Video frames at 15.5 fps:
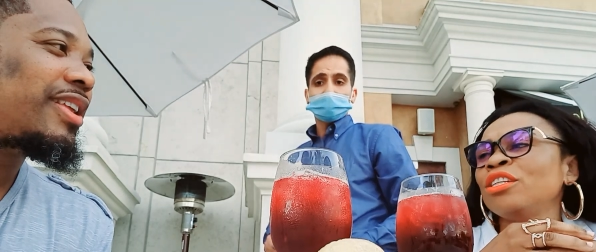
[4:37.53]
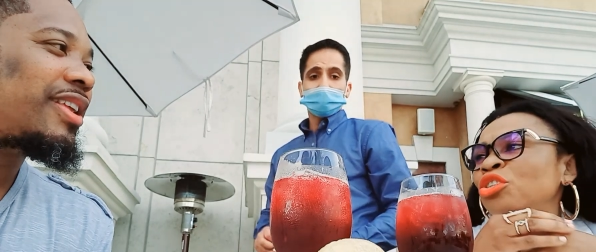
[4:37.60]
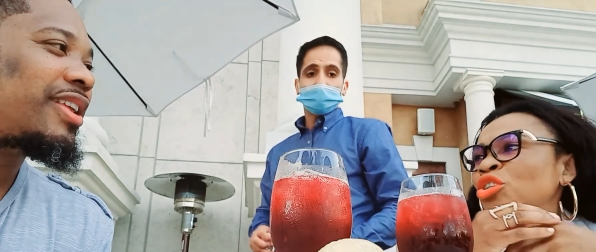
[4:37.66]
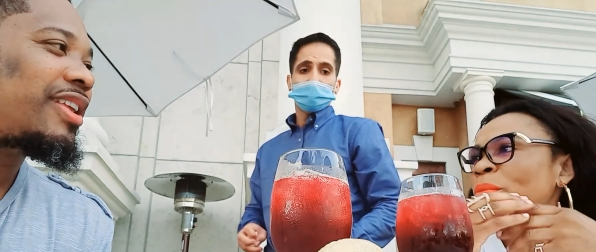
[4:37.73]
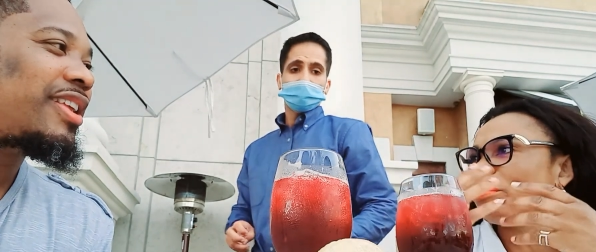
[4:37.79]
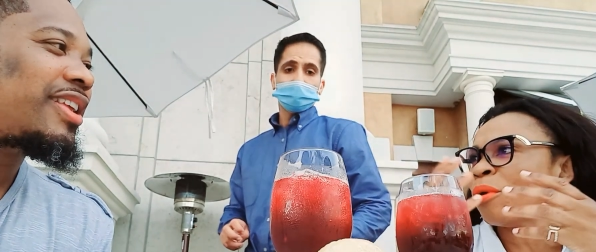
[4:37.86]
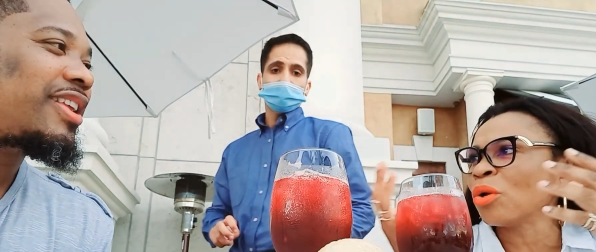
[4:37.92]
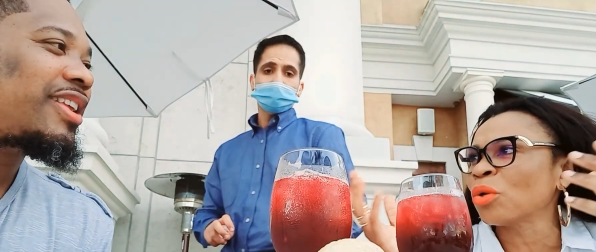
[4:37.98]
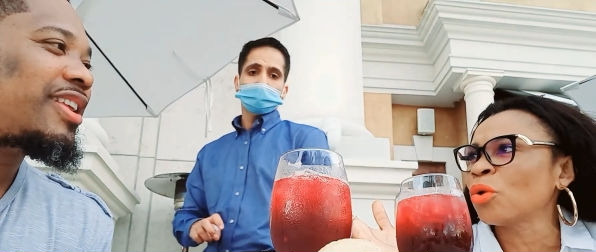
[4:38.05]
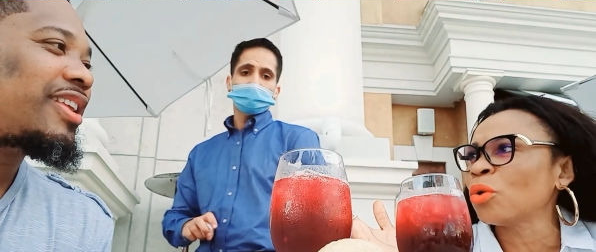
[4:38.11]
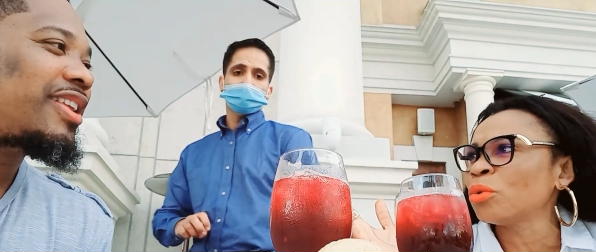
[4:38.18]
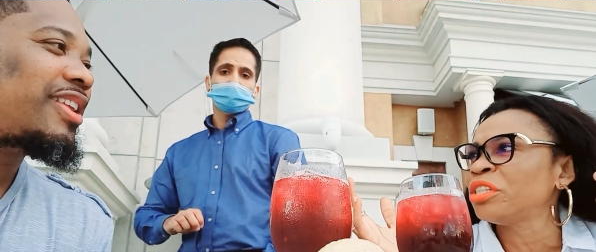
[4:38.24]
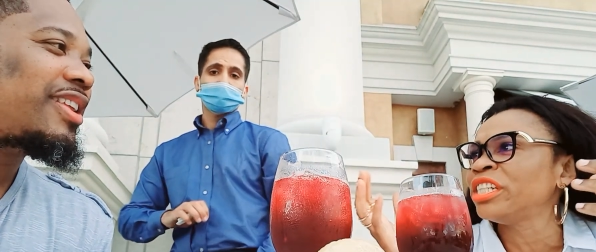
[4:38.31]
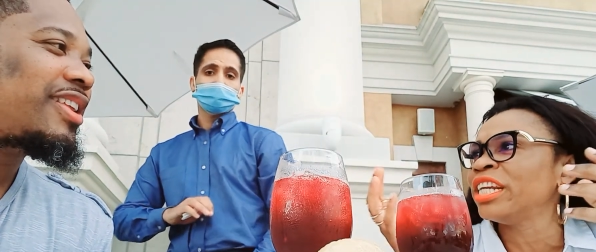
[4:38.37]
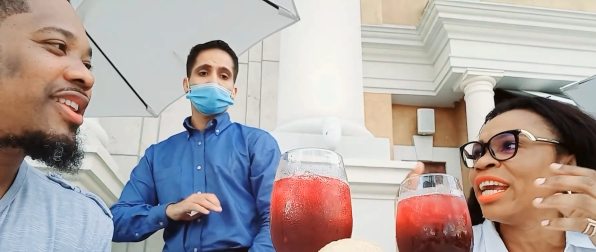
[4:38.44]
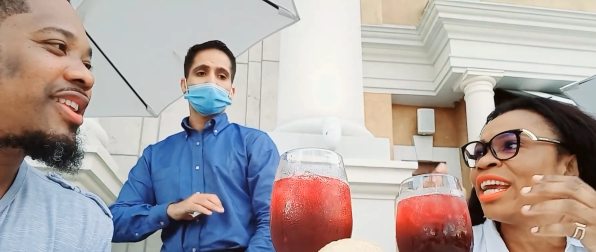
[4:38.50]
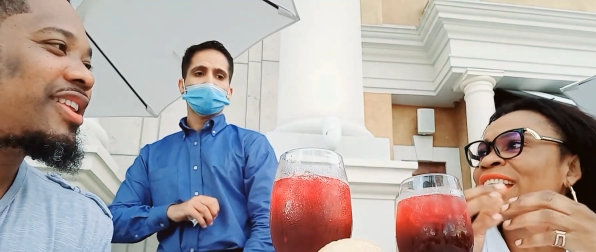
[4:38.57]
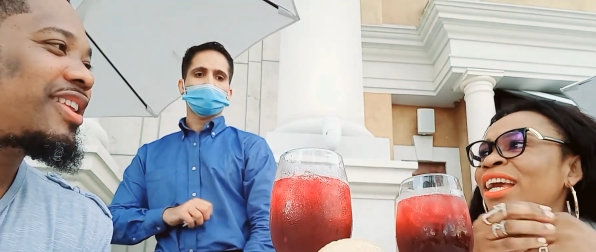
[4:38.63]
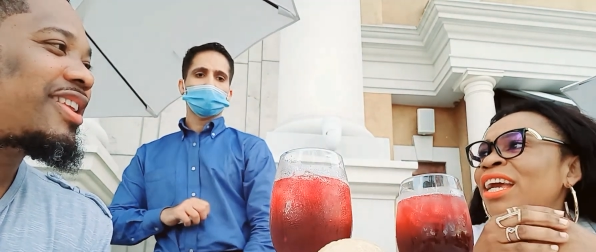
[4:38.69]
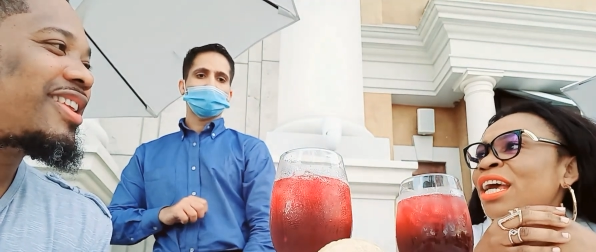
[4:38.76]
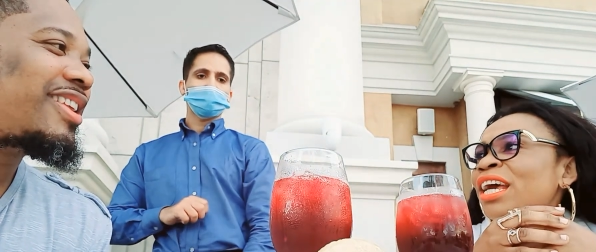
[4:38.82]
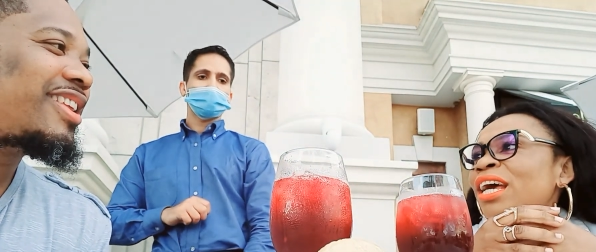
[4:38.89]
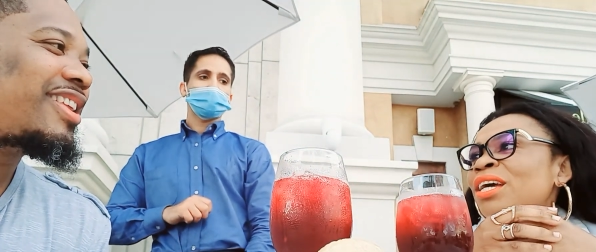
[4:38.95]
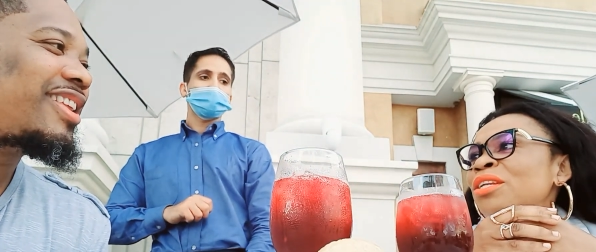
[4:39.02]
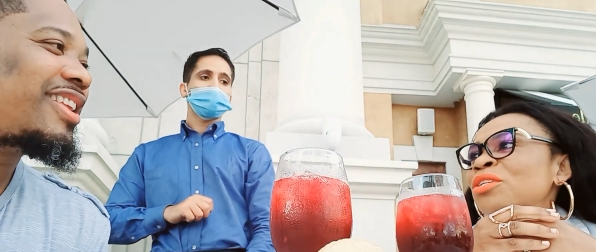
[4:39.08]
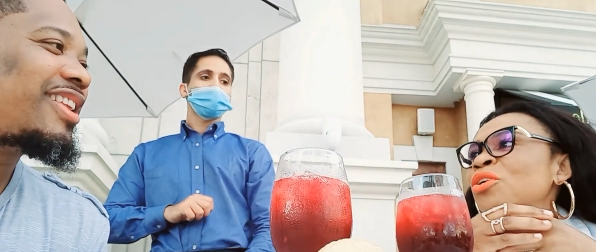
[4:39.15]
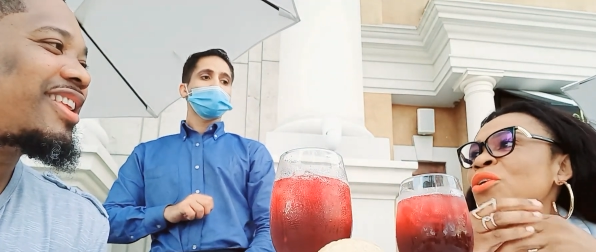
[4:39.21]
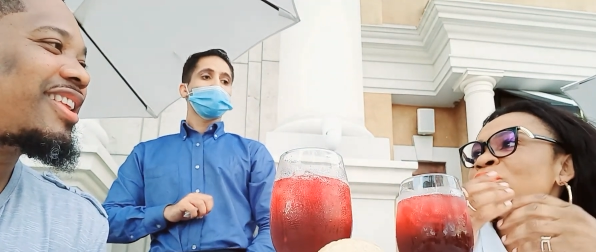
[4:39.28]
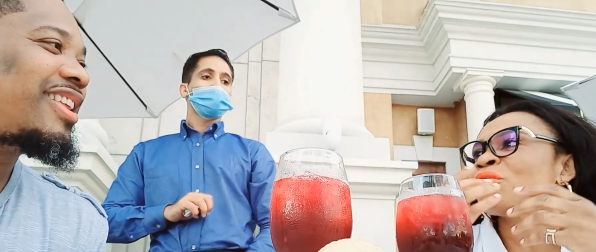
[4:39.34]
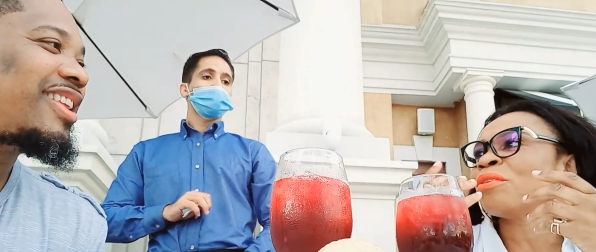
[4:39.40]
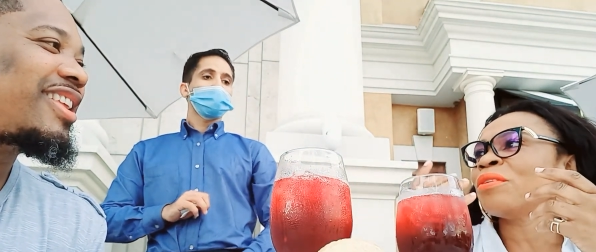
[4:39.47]
Speaker 1: Jean-Paul Gaultier,
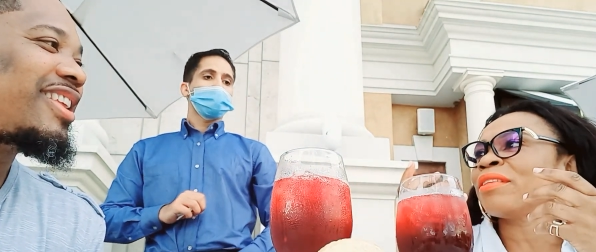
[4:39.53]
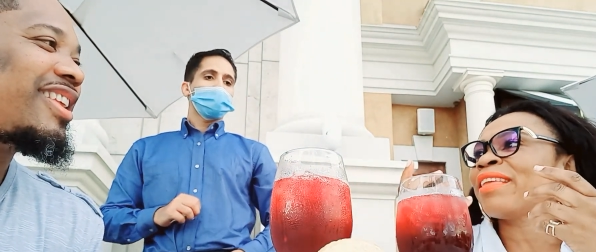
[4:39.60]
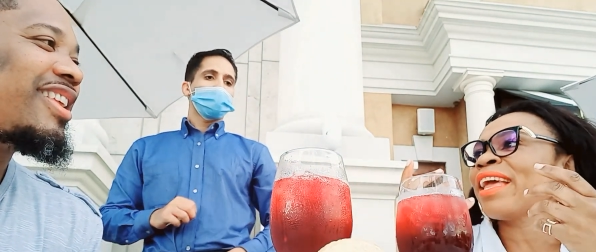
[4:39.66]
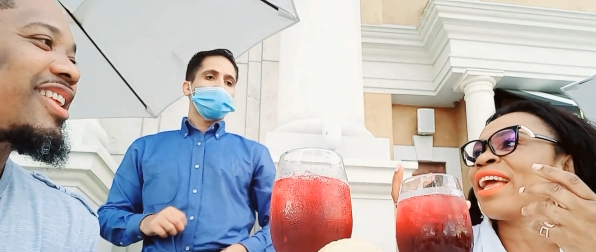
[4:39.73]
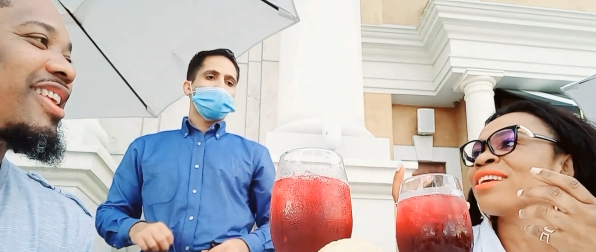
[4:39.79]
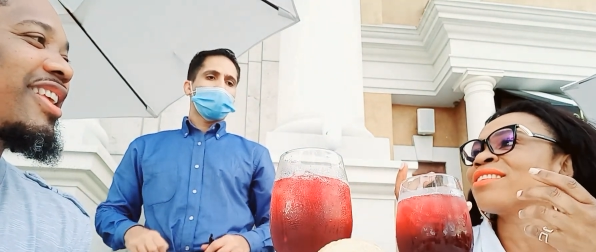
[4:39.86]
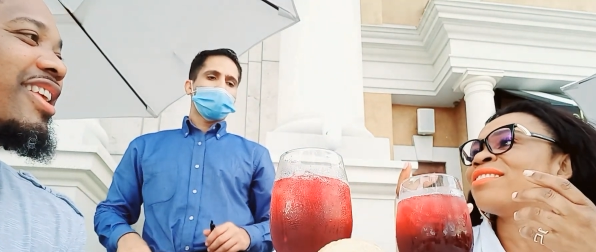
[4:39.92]
those are the things